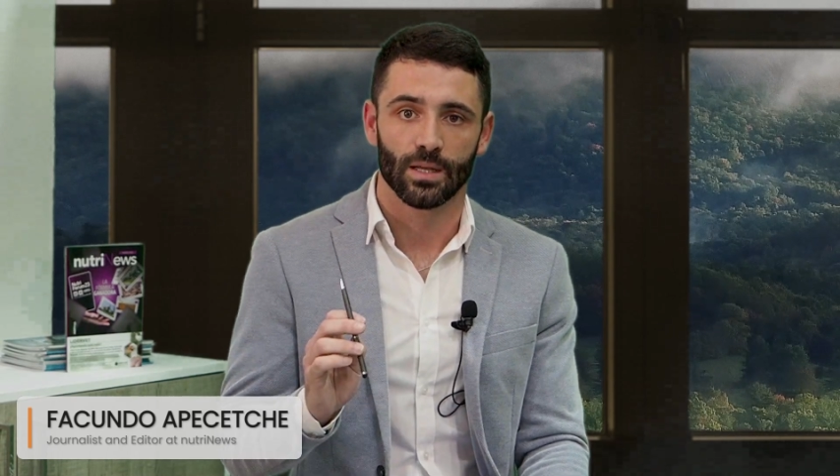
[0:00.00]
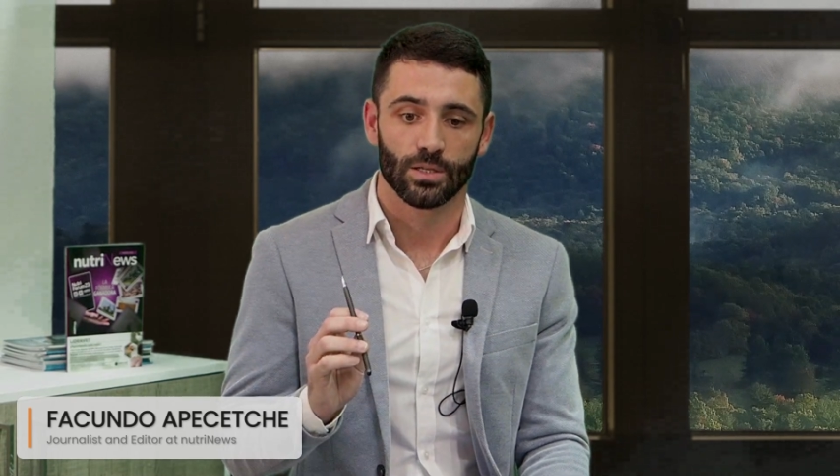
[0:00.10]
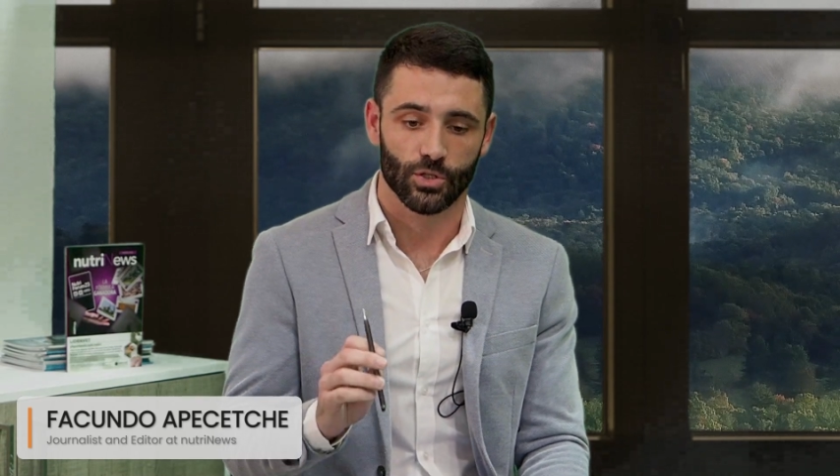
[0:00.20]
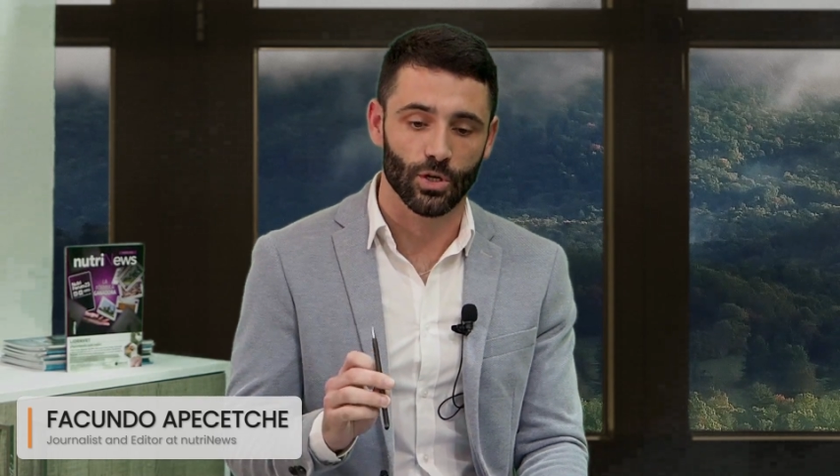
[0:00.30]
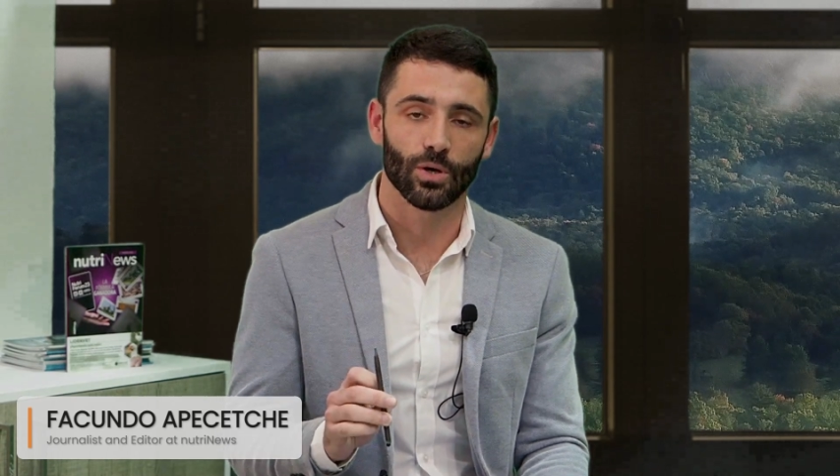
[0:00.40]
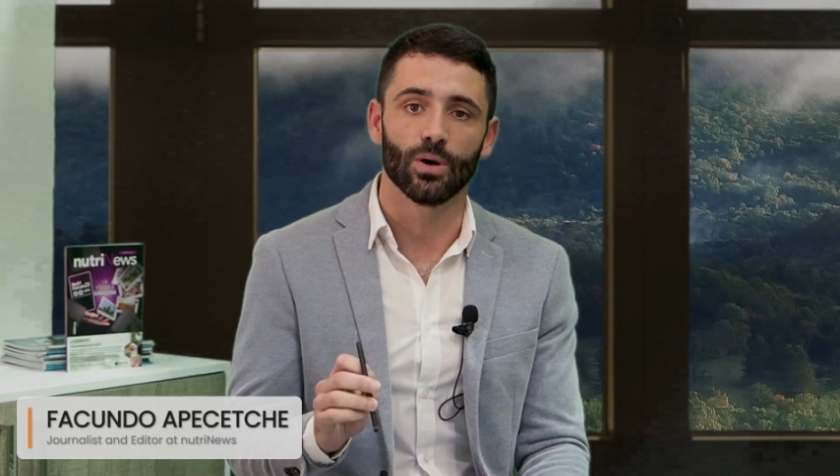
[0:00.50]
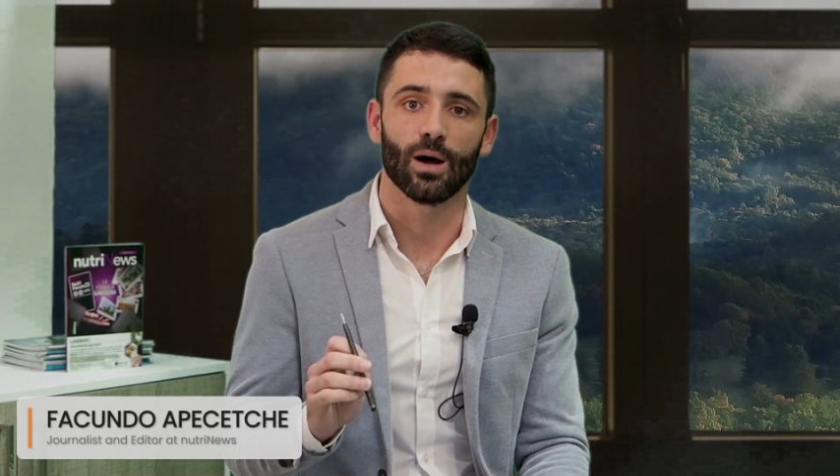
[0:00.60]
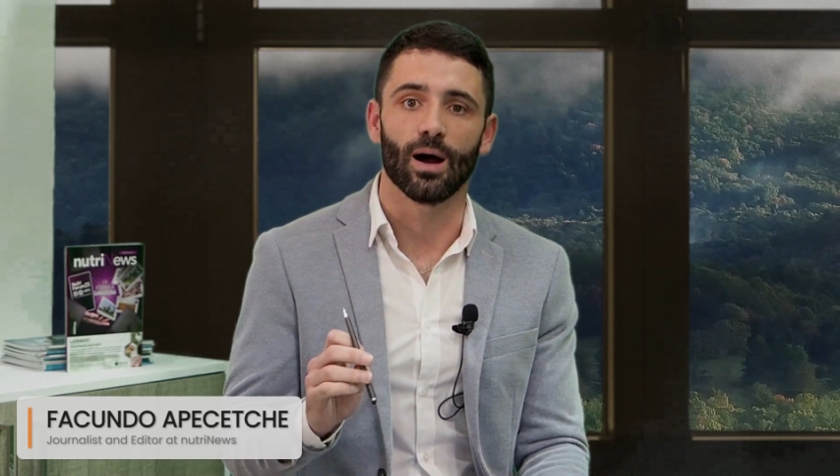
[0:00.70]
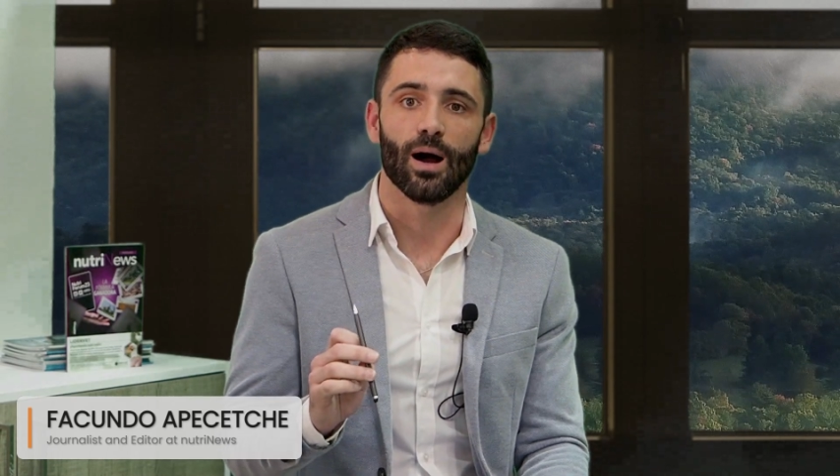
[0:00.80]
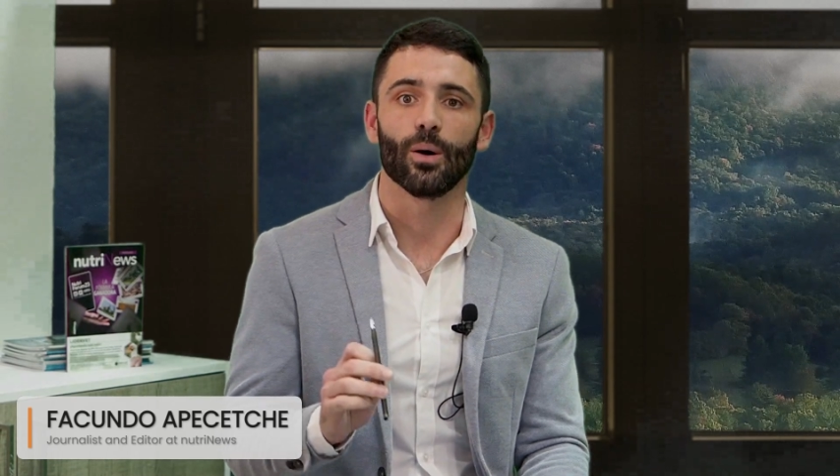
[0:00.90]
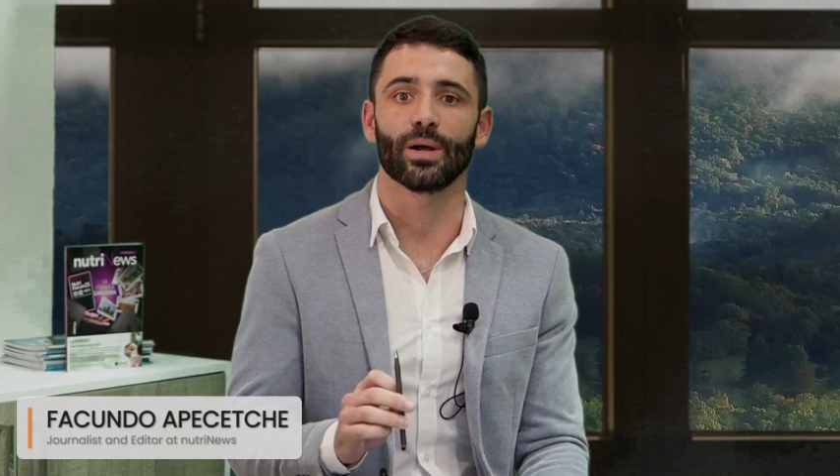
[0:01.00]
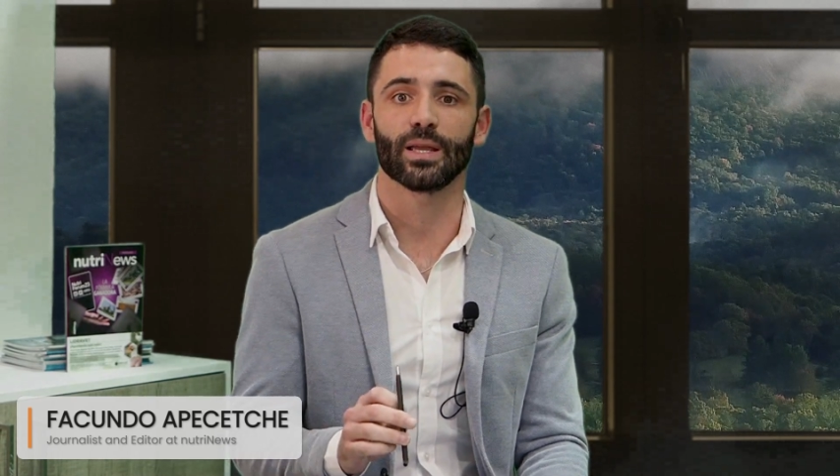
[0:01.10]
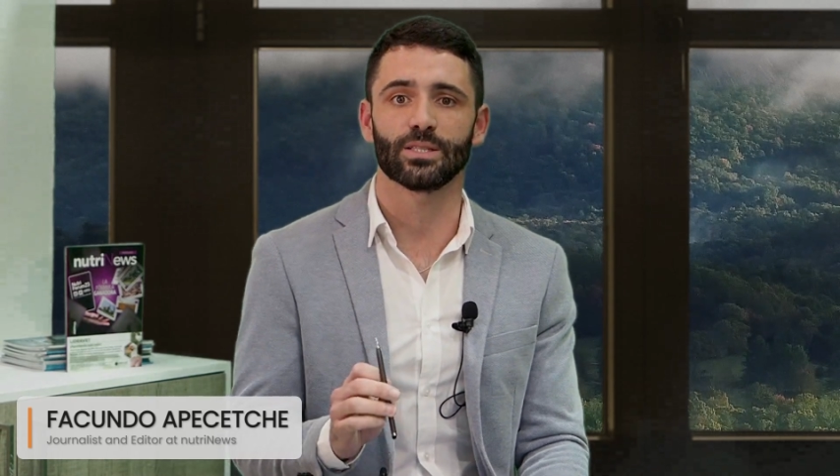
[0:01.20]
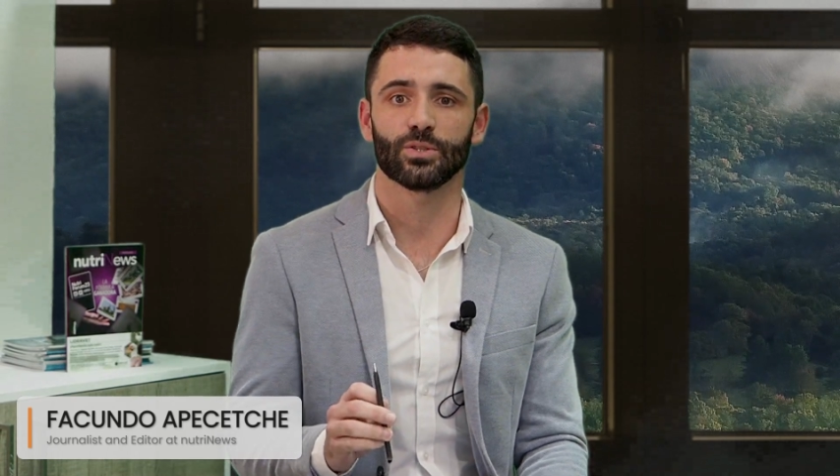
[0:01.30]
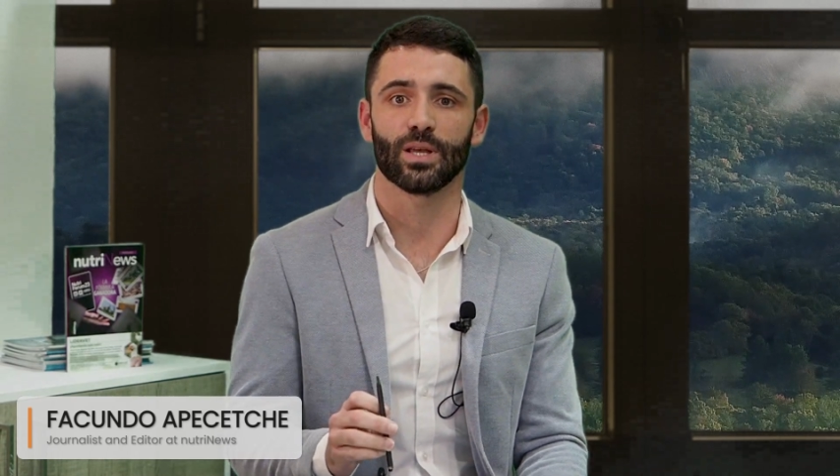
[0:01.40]
So our
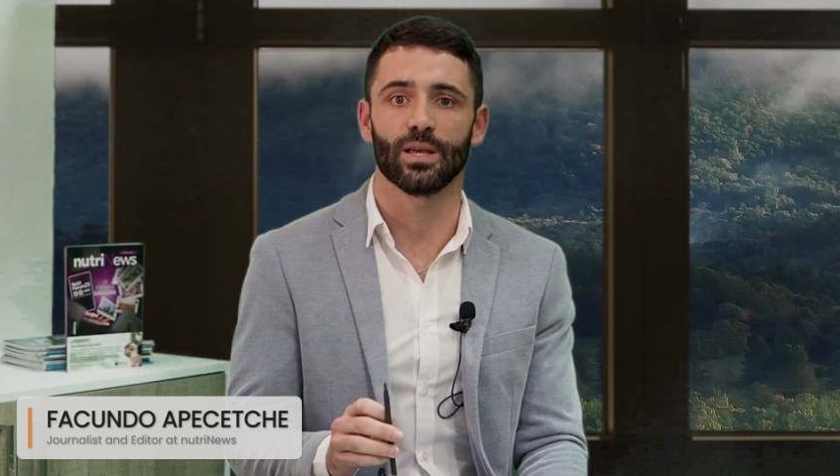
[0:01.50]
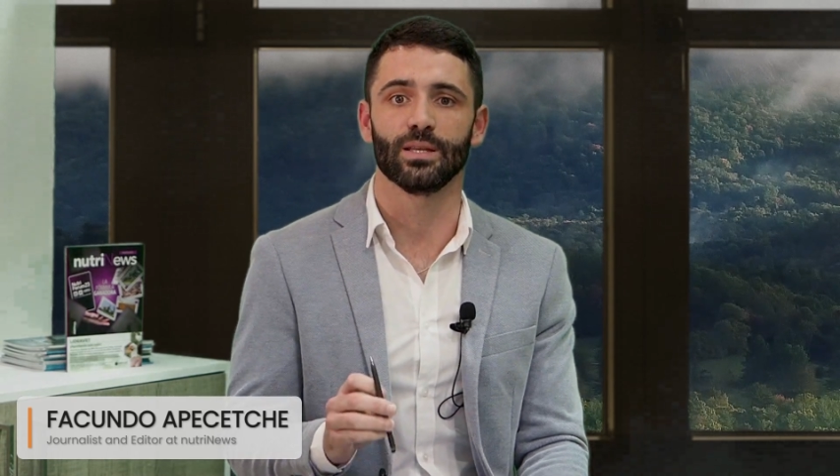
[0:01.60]
guest today,